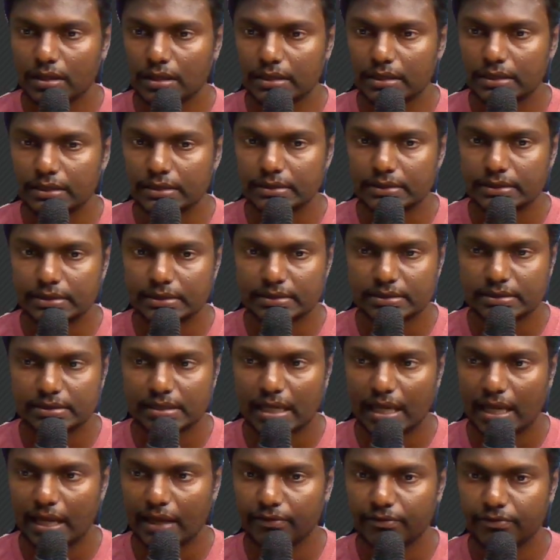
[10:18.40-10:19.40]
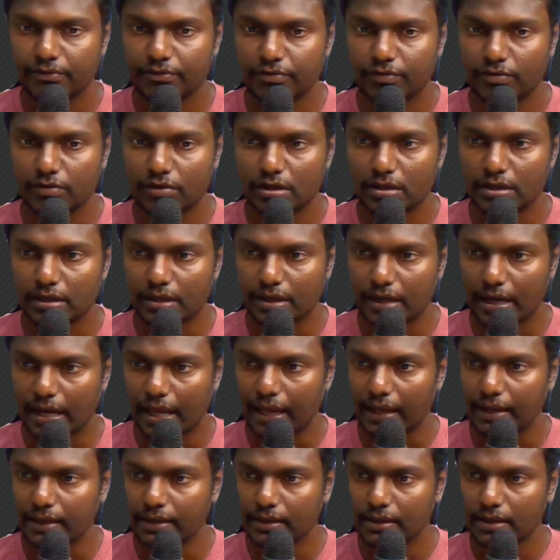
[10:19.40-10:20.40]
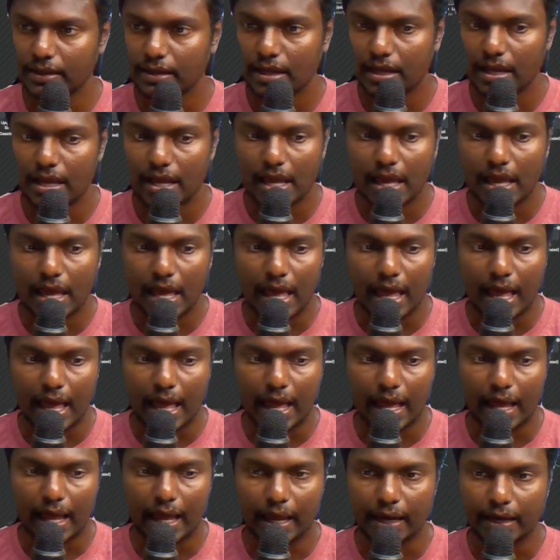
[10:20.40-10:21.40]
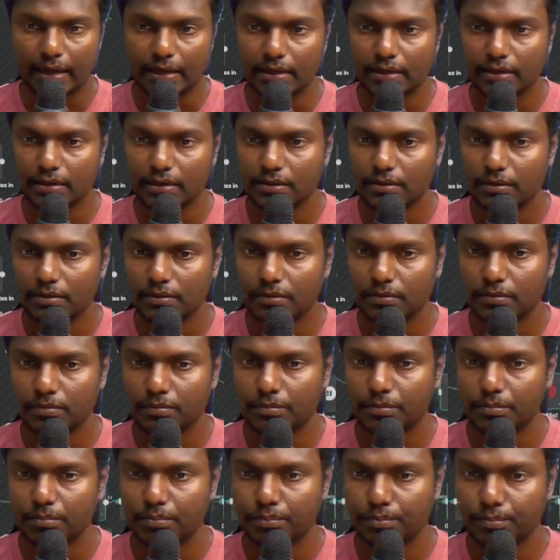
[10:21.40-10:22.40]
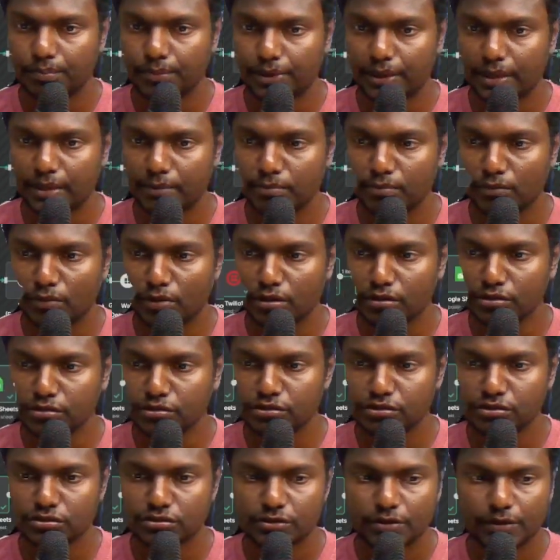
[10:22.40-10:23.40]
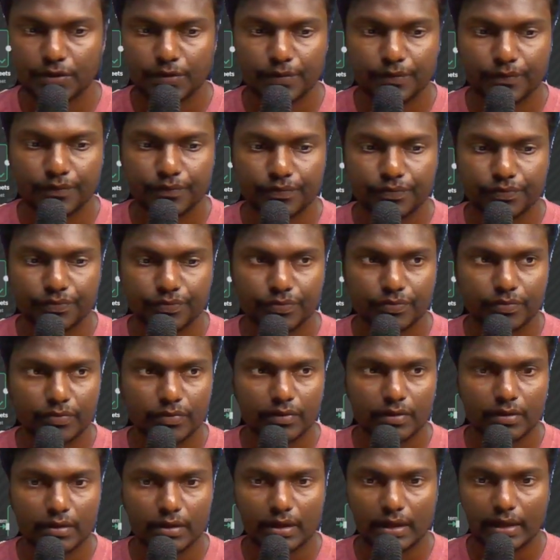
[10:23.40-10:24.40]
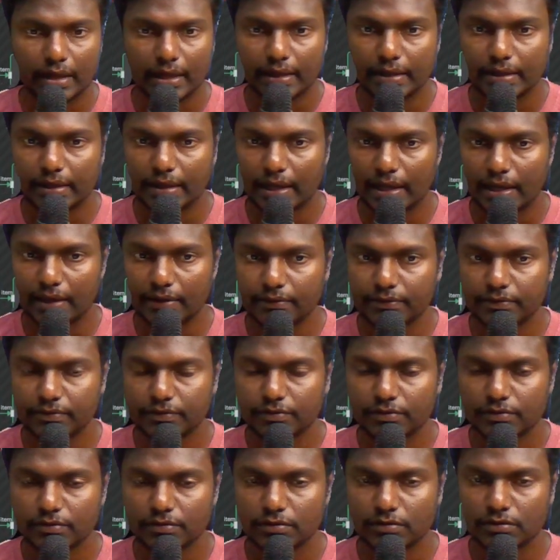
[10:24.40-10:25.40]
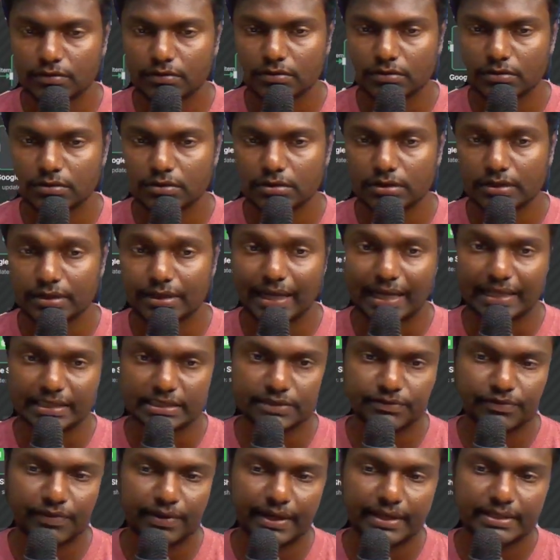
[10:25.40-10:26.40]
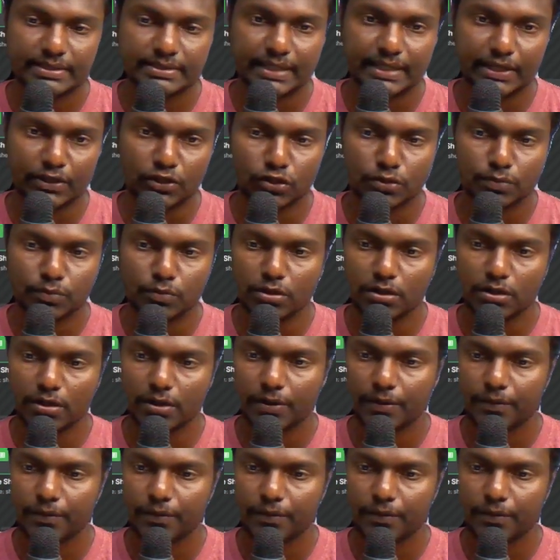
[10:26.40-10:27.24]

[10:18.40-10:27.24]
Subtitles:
this have ran, and pretty much it have classified as yet to book,